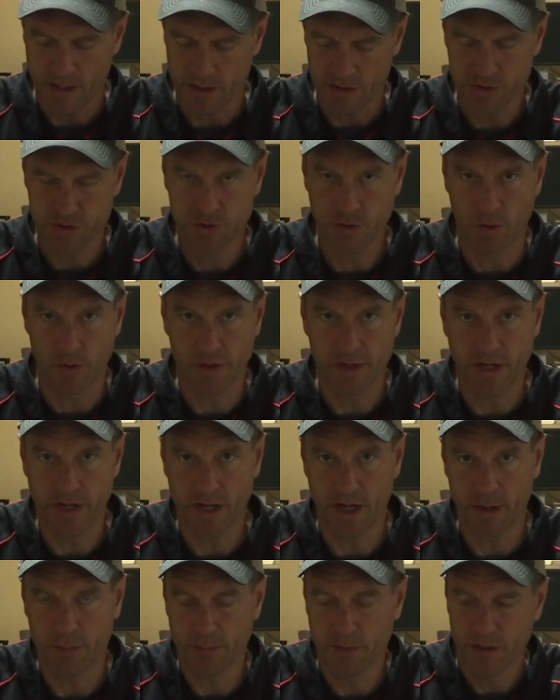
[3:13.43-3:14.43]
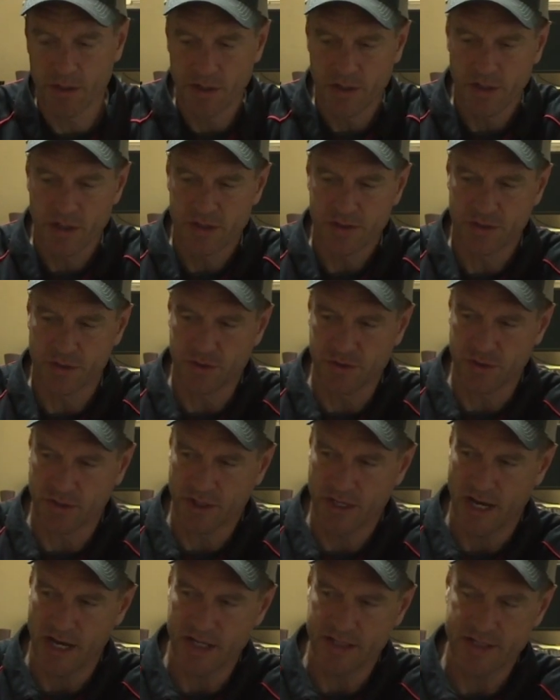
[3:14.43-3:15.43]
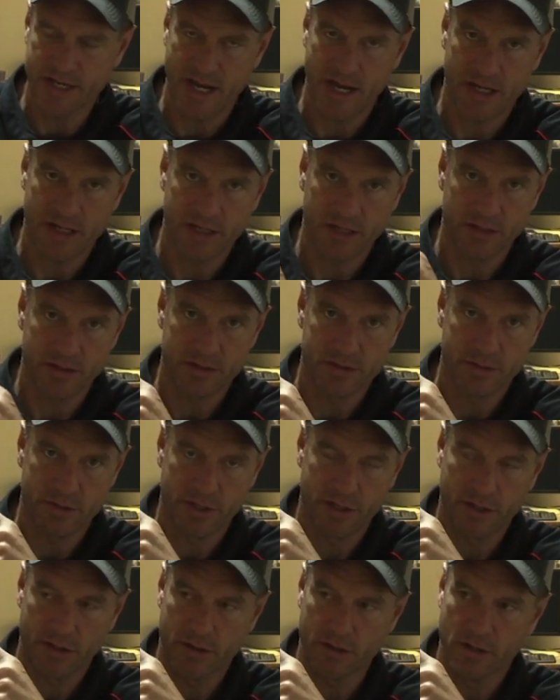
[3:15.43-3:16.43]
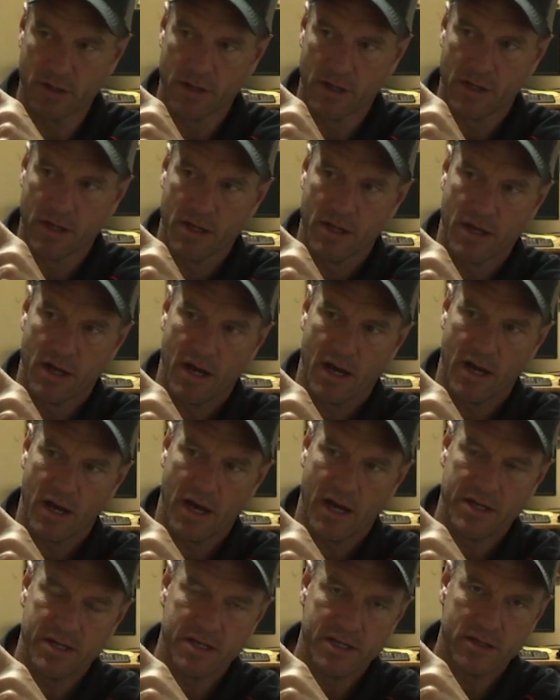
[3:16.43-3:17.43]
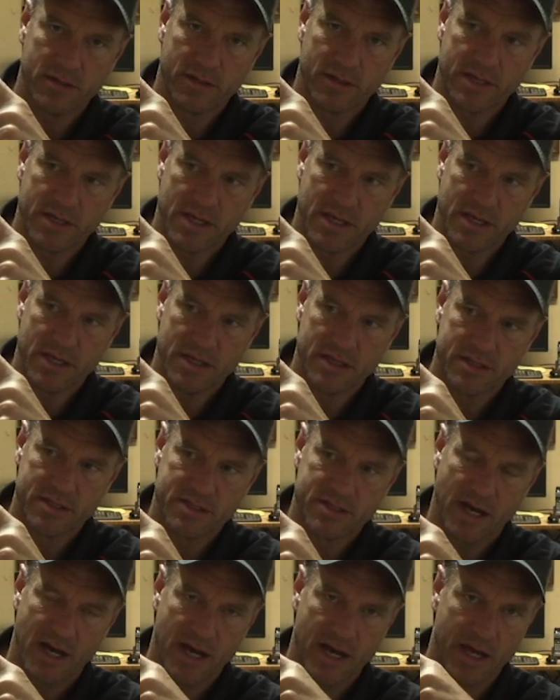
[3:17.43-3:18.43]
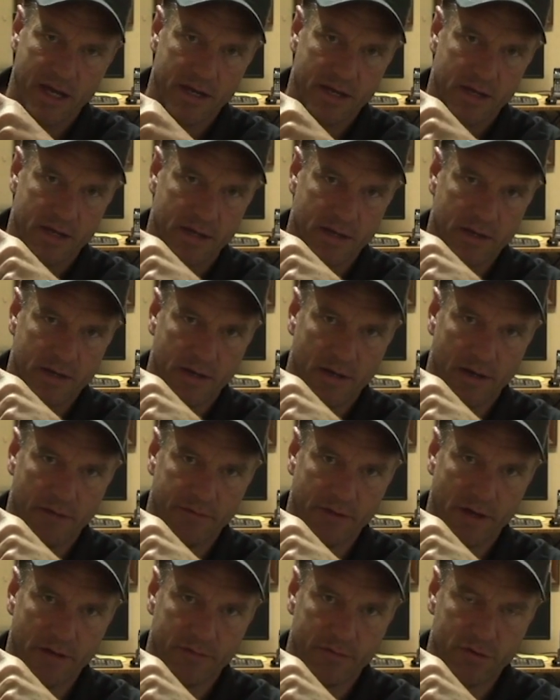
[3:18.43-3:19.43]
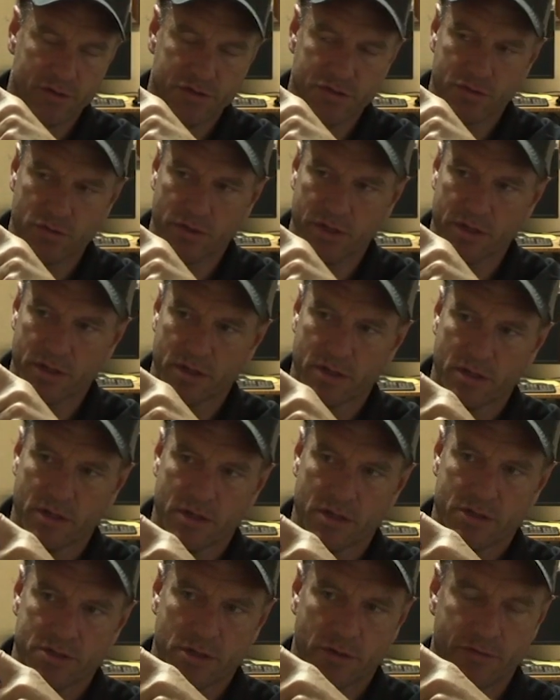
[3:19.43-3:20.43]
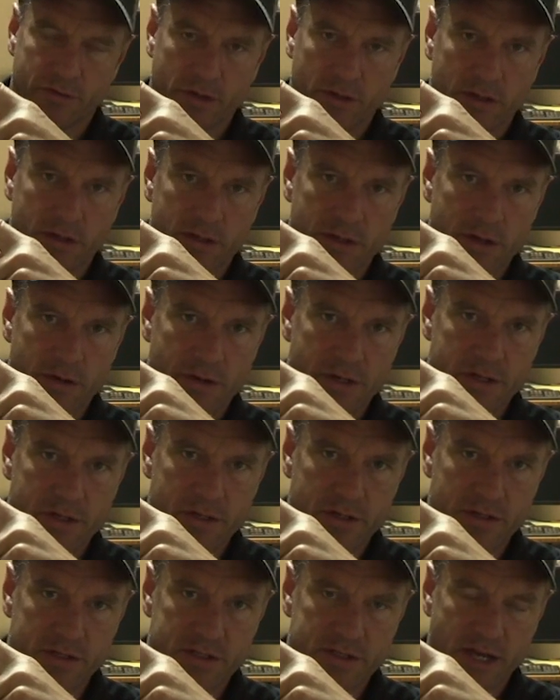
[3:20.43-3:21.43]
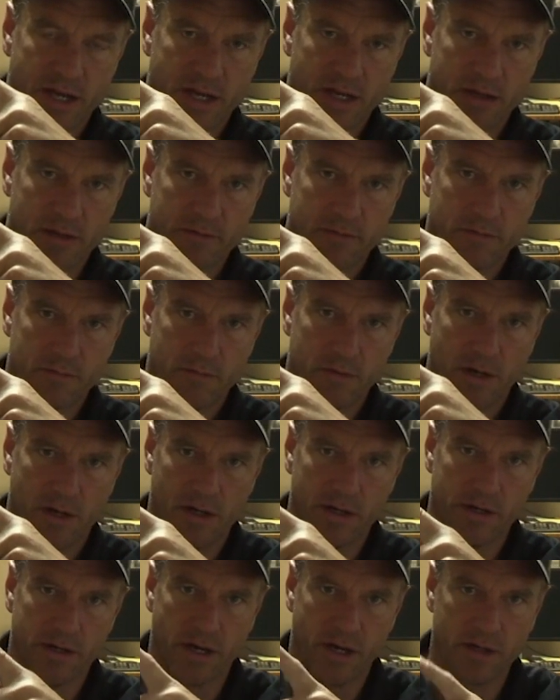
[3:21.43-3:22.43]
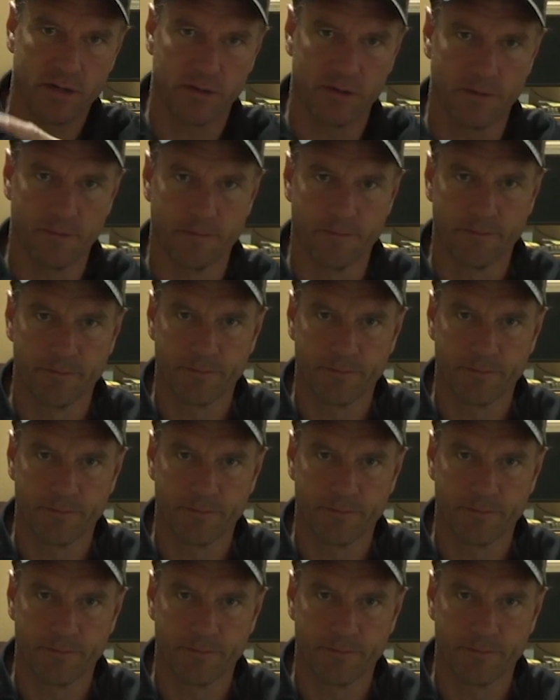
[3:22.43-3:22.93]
Shorten it up so that you're contacting the trigger ideally inside of that first joint. So if you're clear into the second knuckle,